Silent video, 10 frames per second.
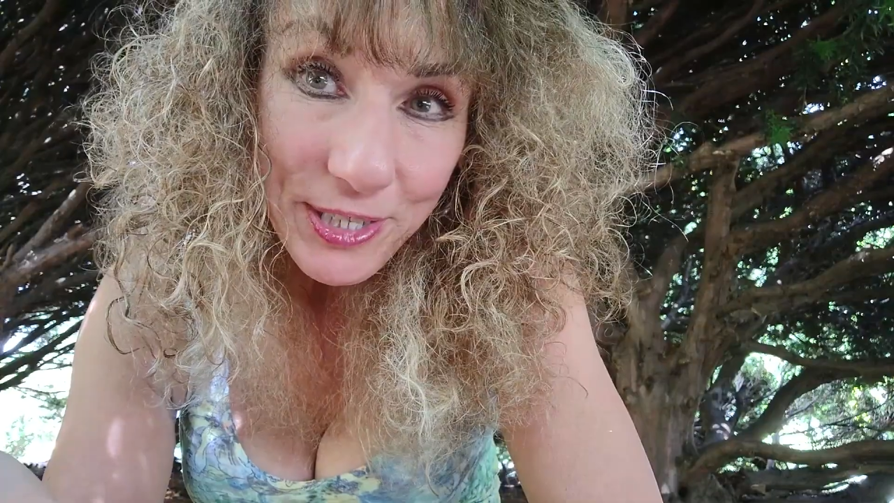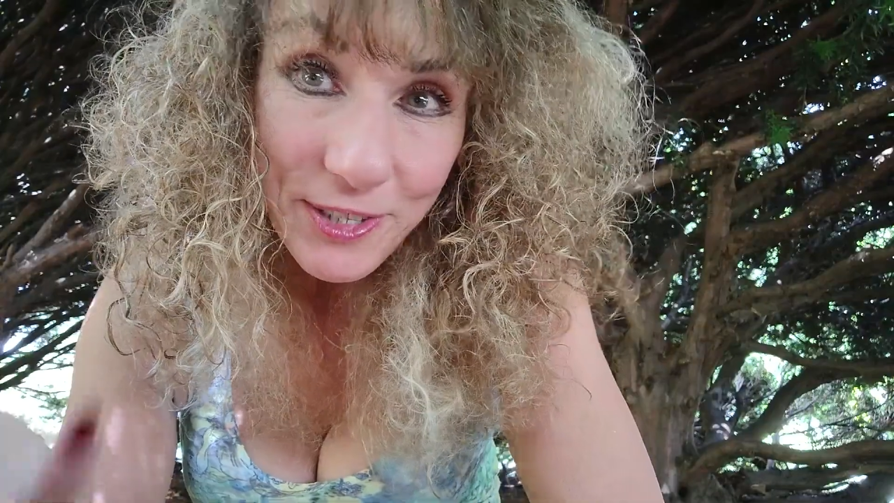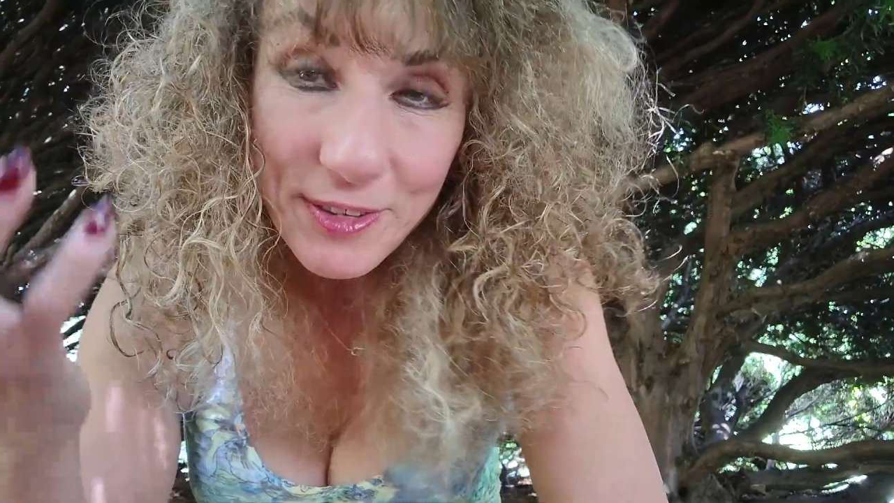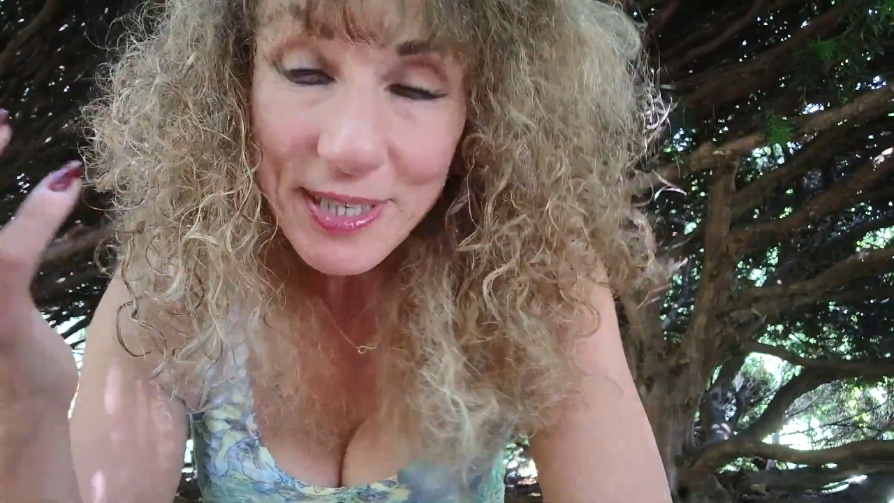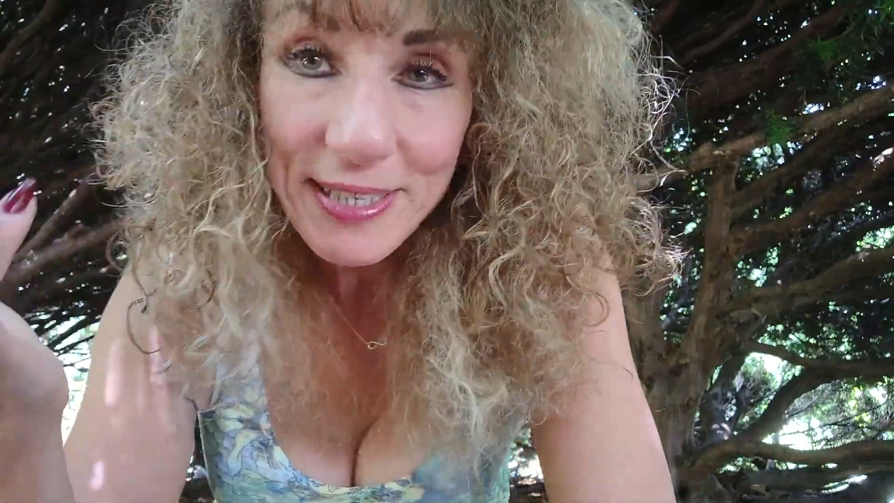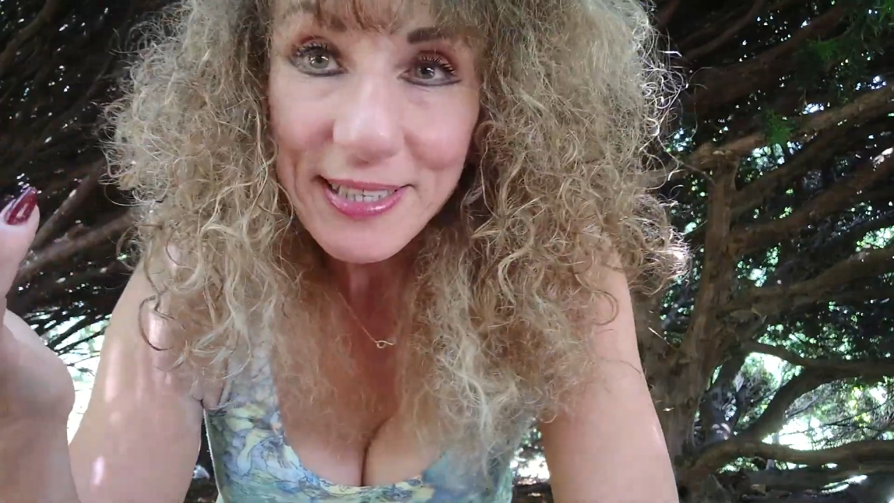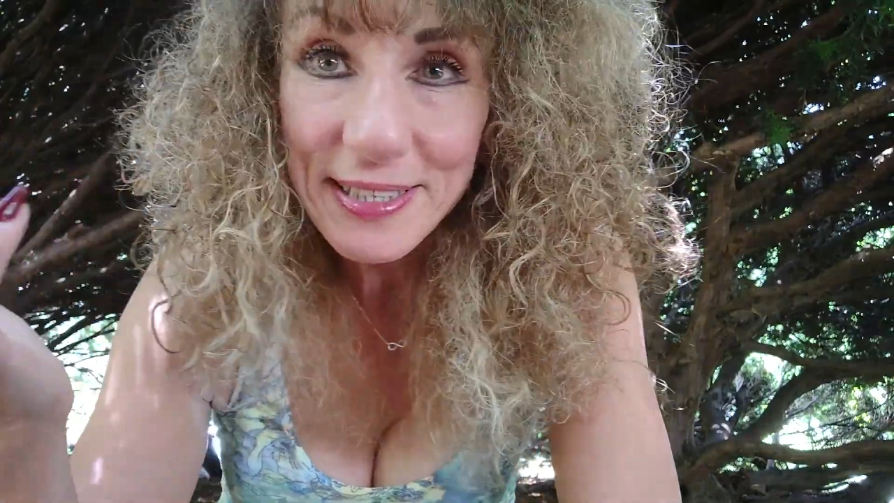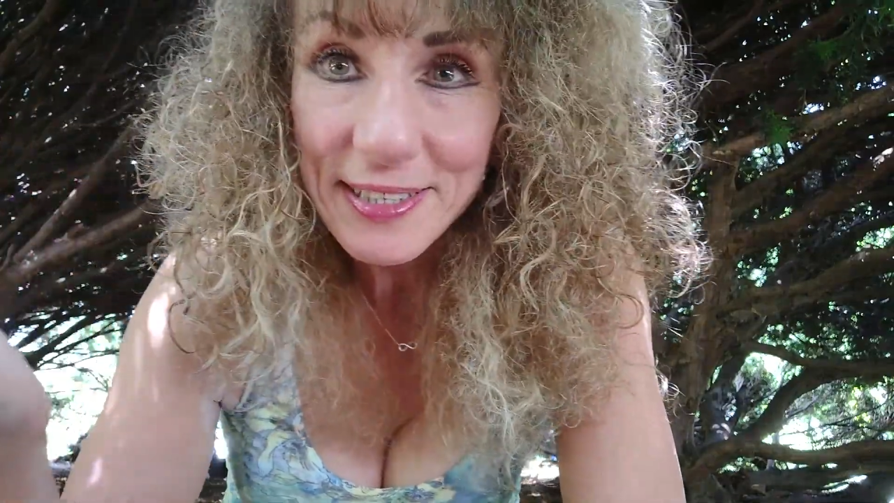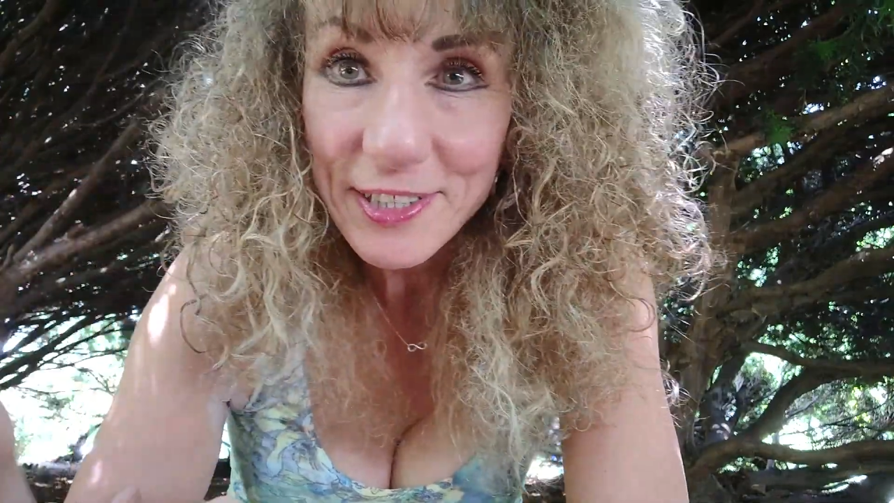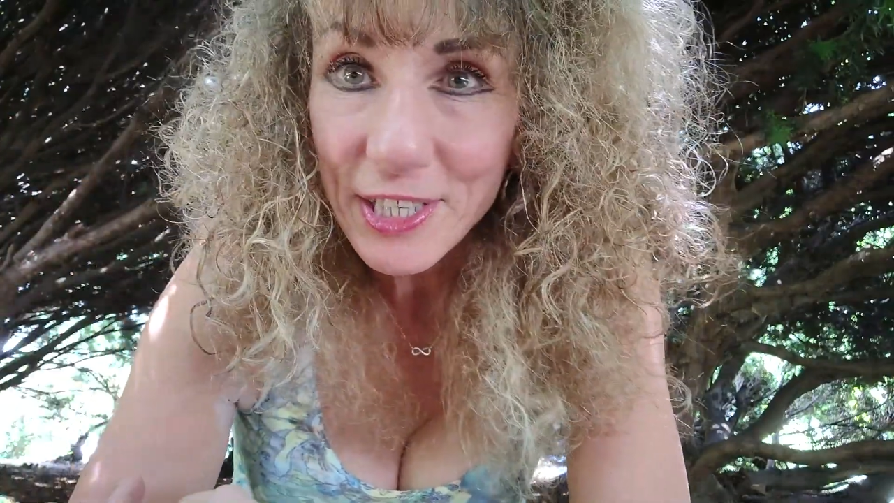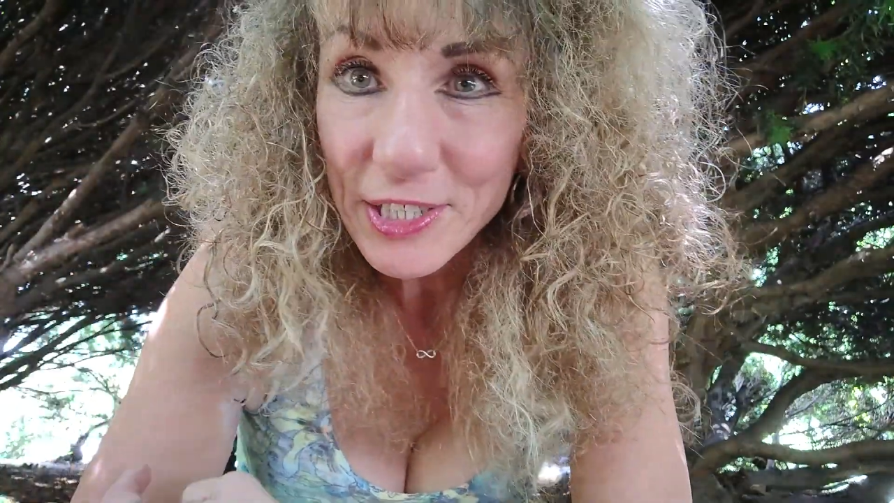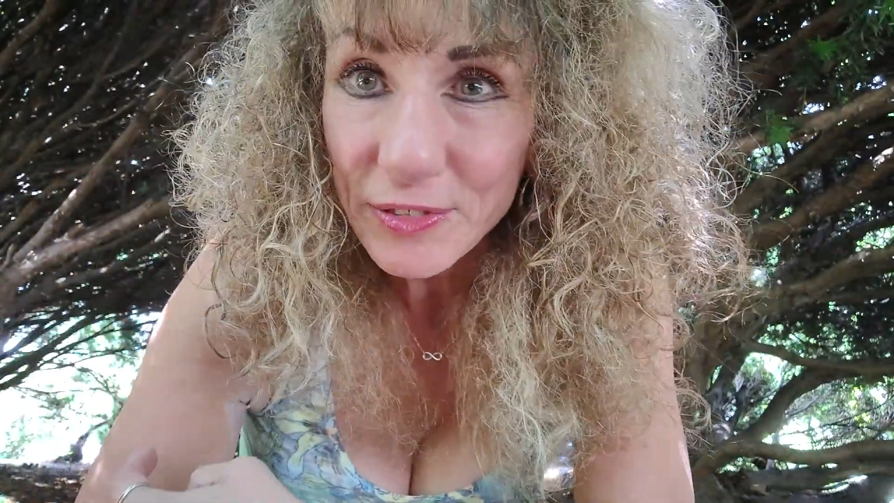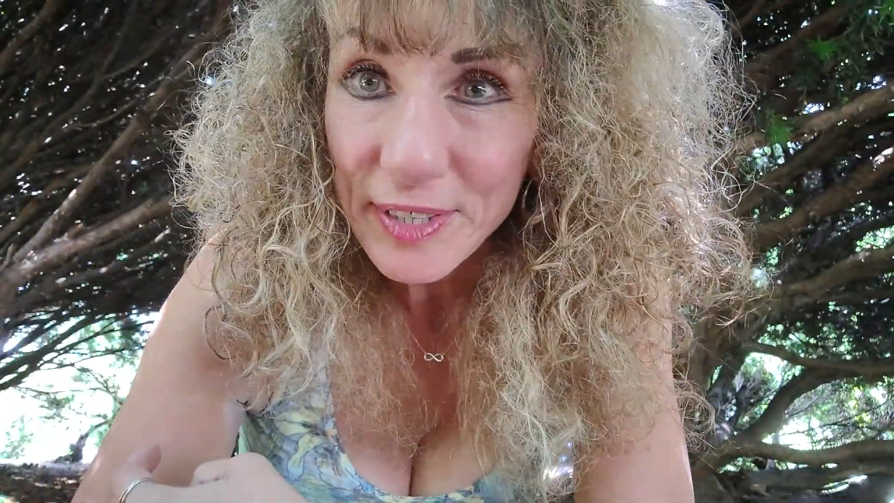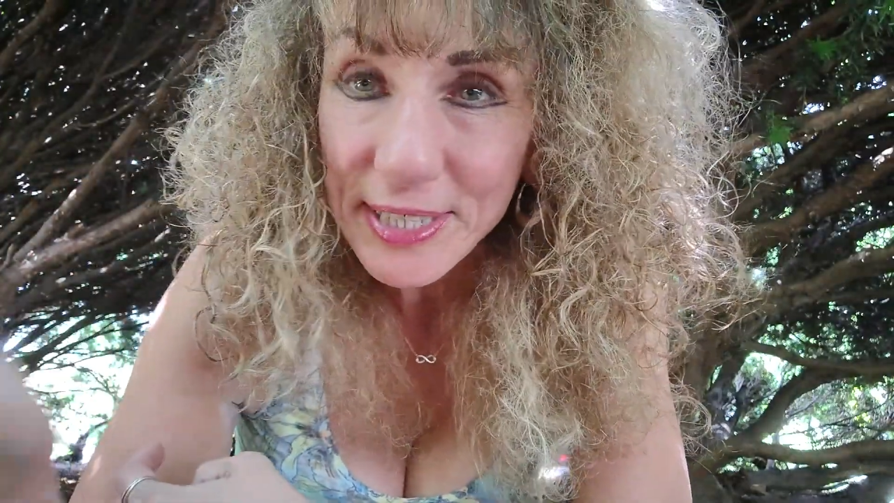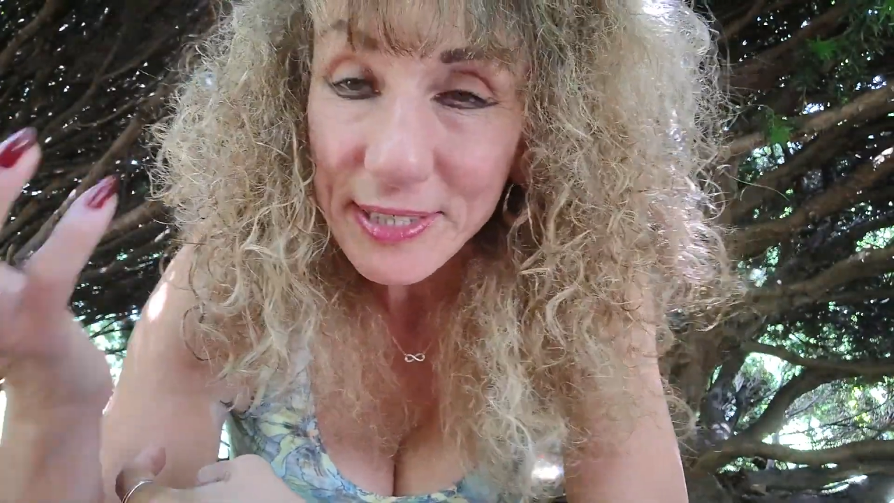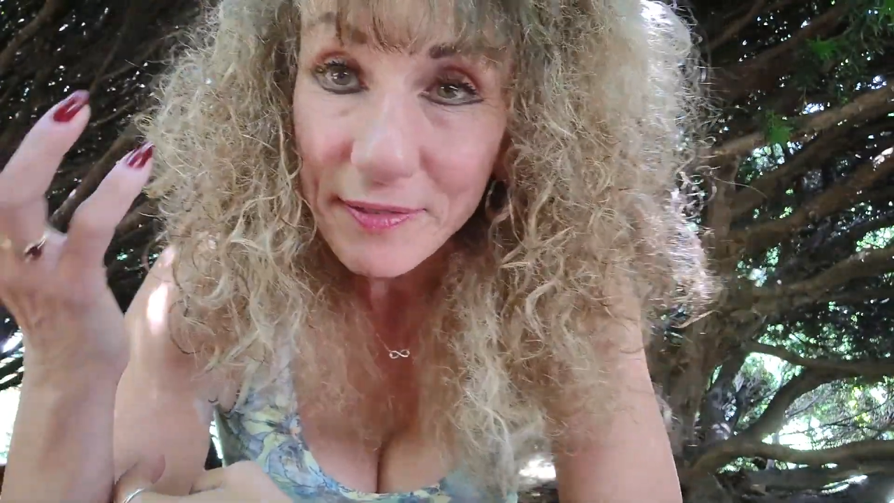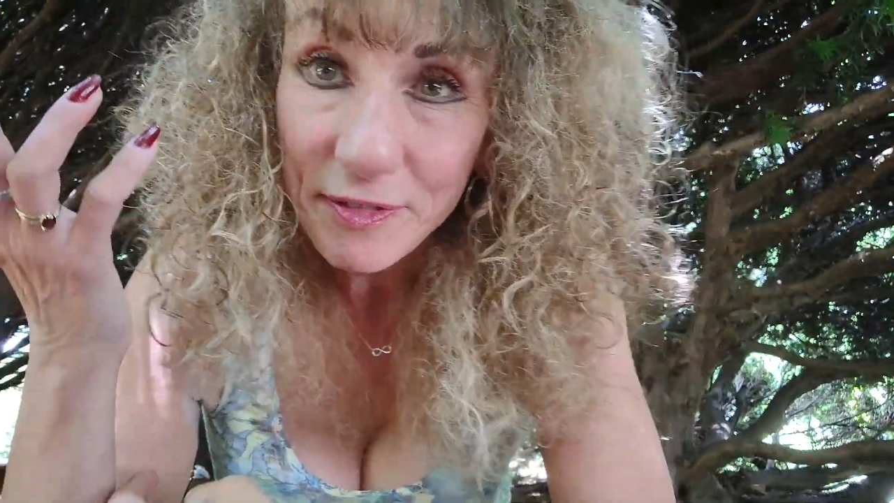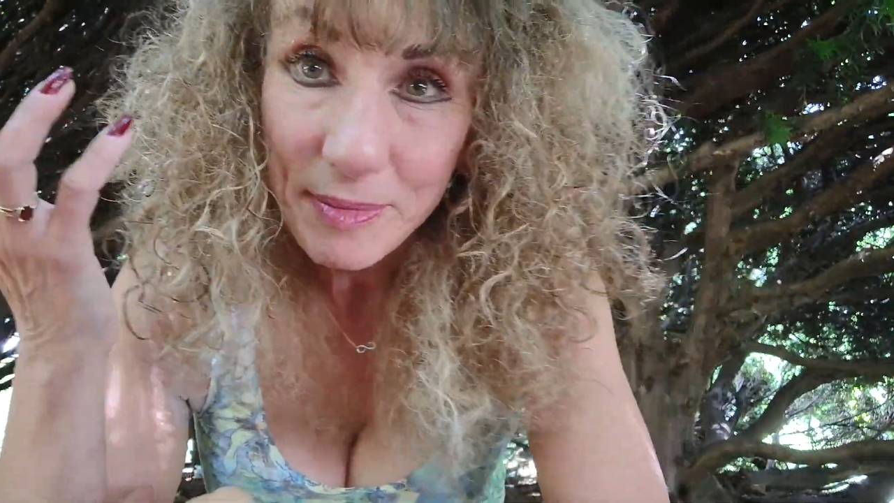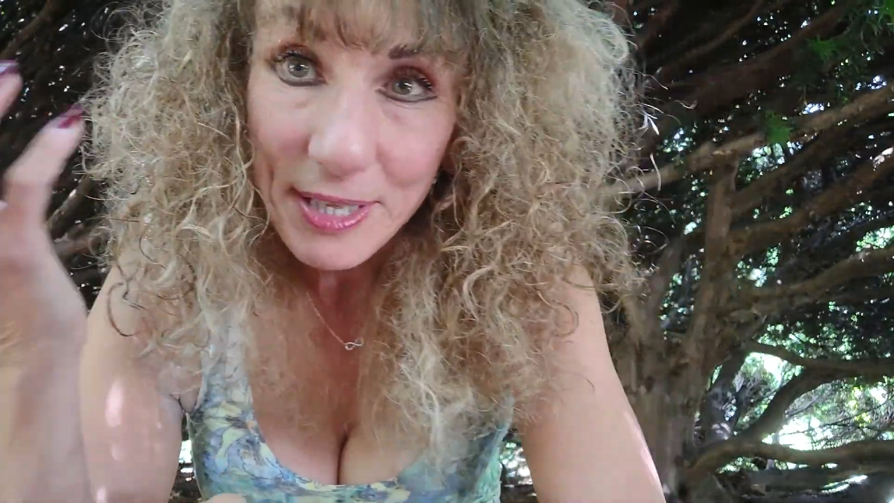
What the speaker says: Do you think there's just reason for